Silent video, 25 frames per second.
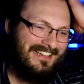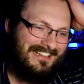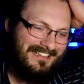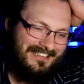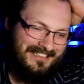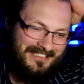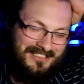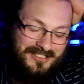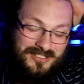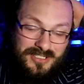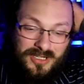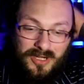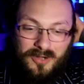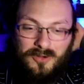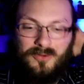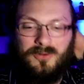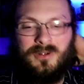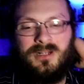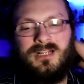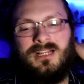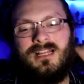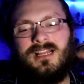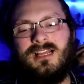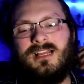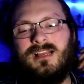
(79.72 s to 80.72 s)
uh, so
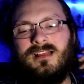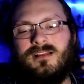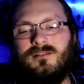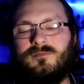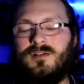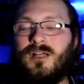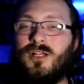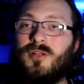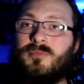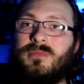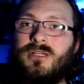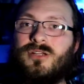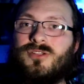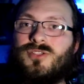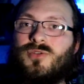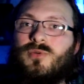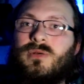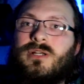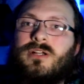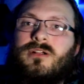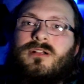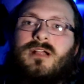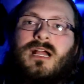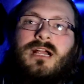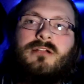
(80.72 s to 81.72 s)
follow me on
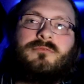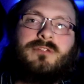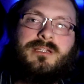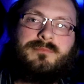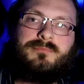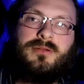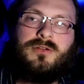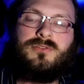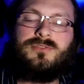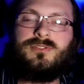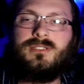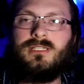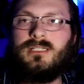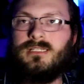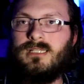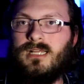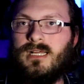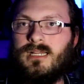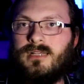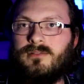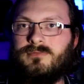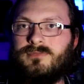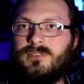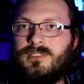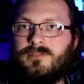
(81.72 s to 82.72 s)
Twitter. I repost a
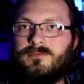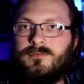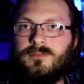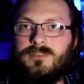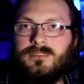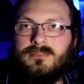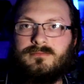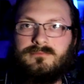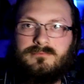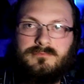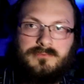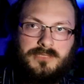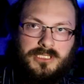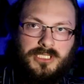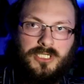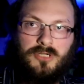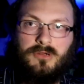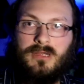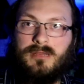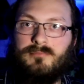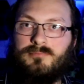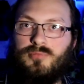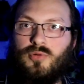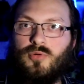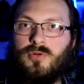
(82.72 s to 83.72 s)
lot of different, you know,
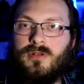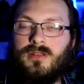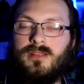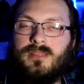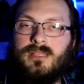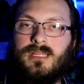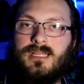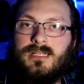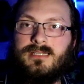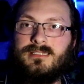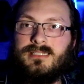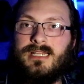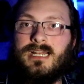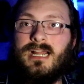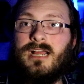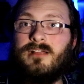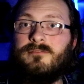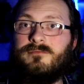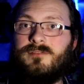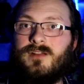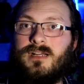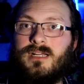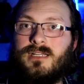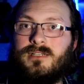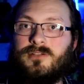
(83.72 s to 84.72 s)
important things that I
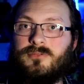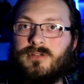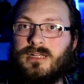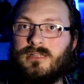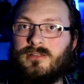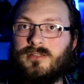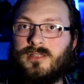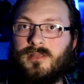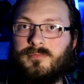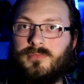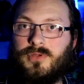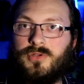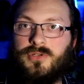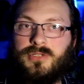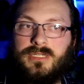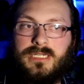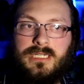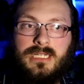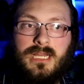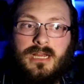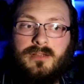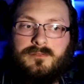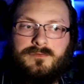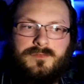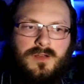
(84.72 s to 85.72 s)
find around the
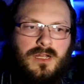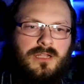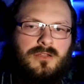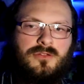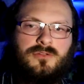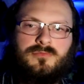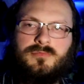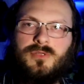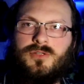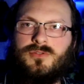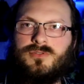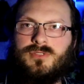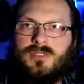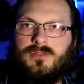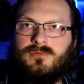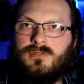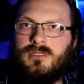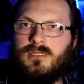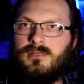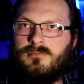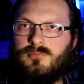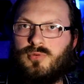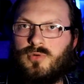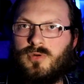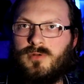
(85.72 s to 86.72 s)
community. I follow most of
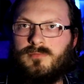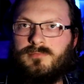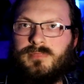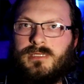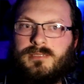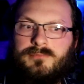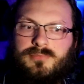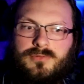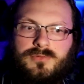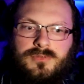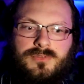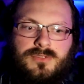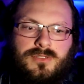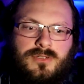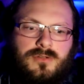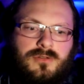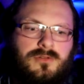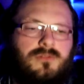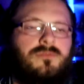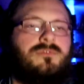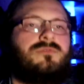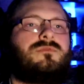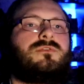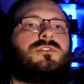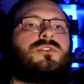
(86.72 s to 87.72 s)
the important people.
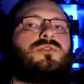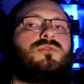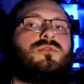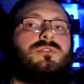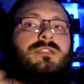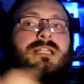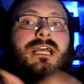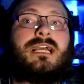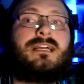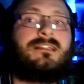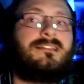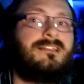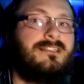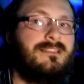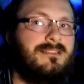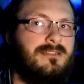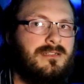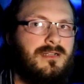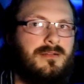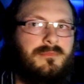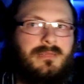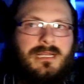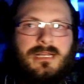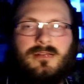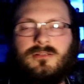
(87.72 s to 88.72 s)
So if cool deck lists
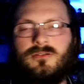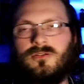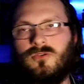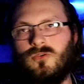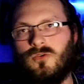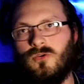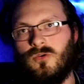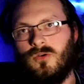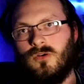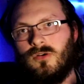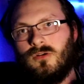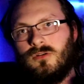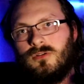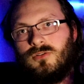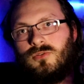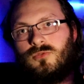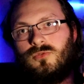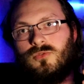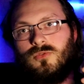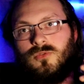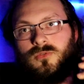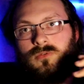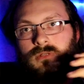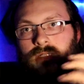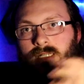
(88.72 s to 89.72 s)
come out or
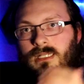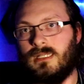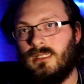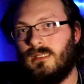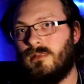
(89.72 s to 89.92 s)
cool